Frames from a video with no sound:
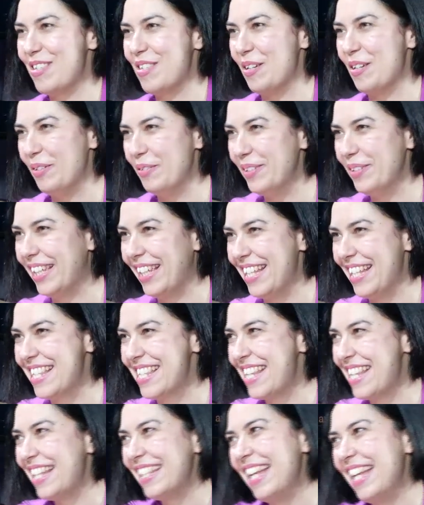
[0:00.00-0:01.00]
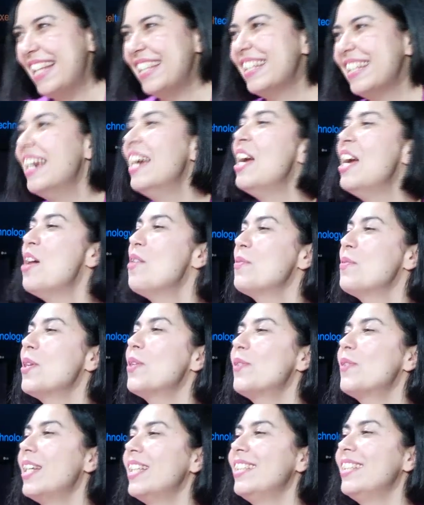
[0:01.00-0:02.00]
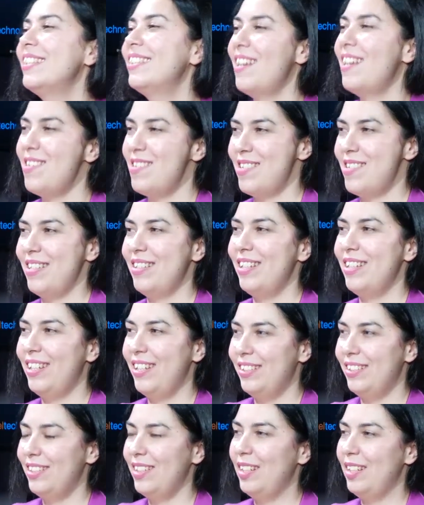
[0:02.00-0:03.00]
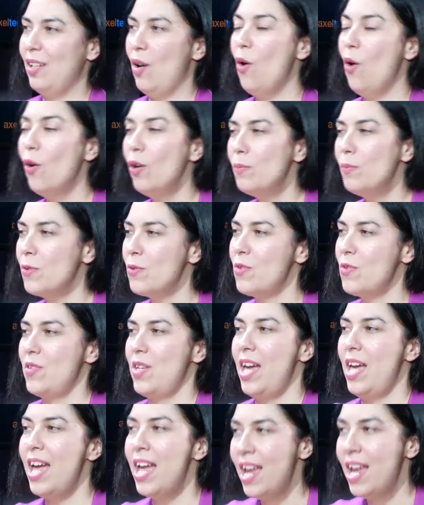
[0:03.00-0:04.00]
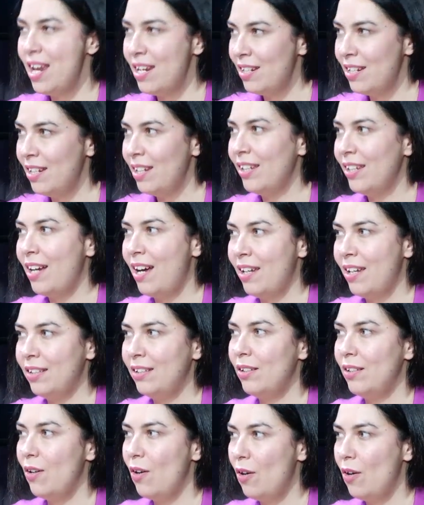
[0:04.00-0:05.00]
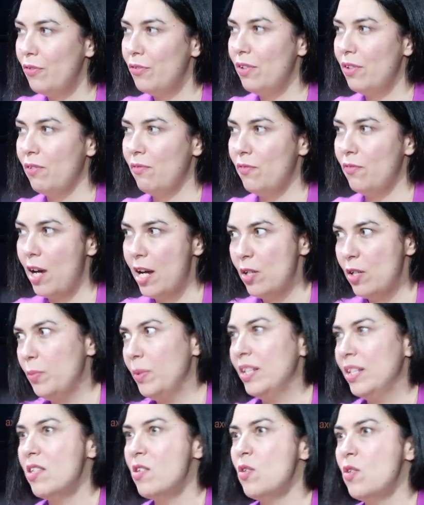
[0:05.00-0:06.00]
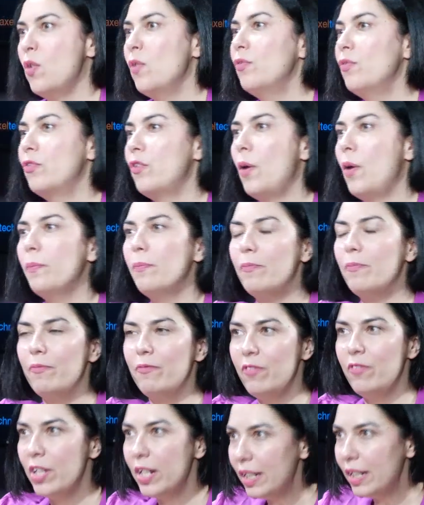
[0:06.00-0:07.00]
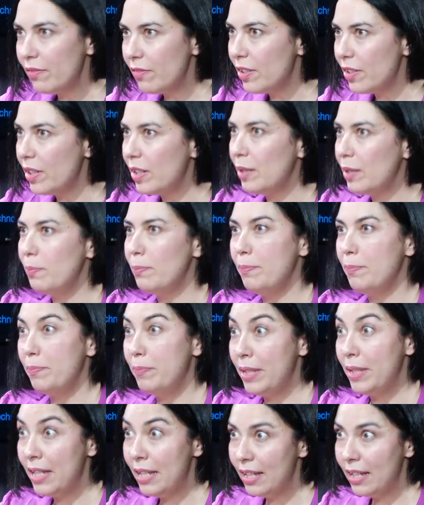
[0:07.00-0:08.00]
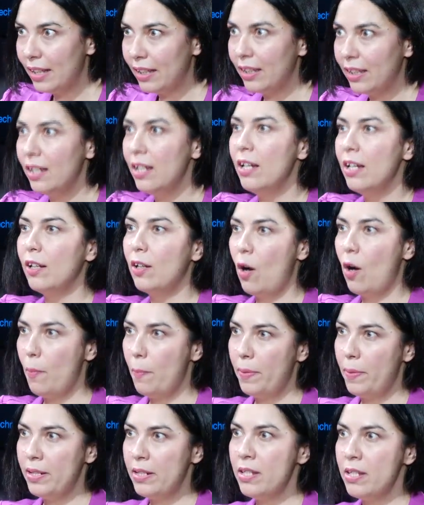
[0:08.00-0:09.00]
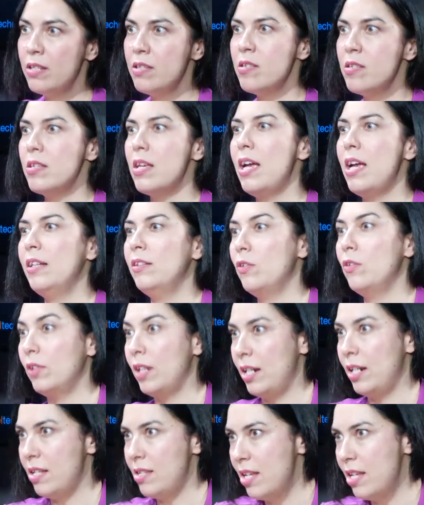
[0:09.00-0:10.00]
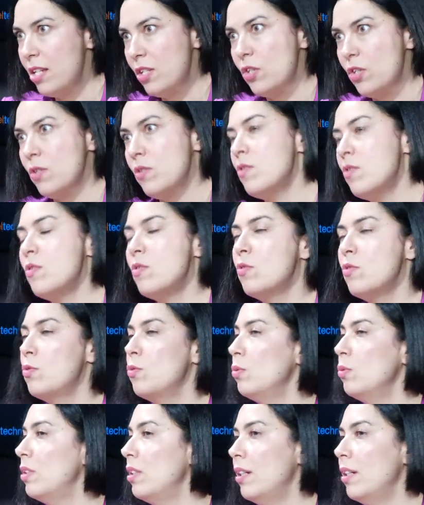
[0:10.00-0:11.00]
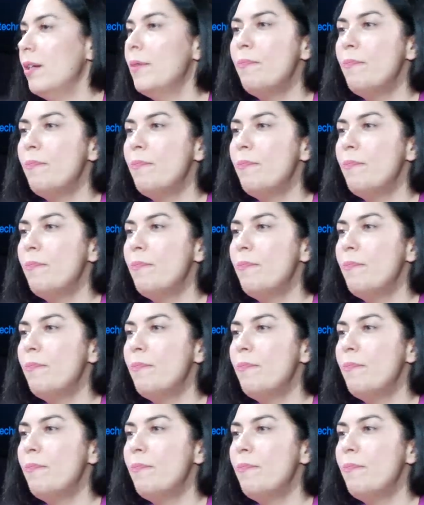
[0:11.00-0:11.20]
So we can say that we already tested it in almost any kind of environment. So from very, very big companies and organizations to the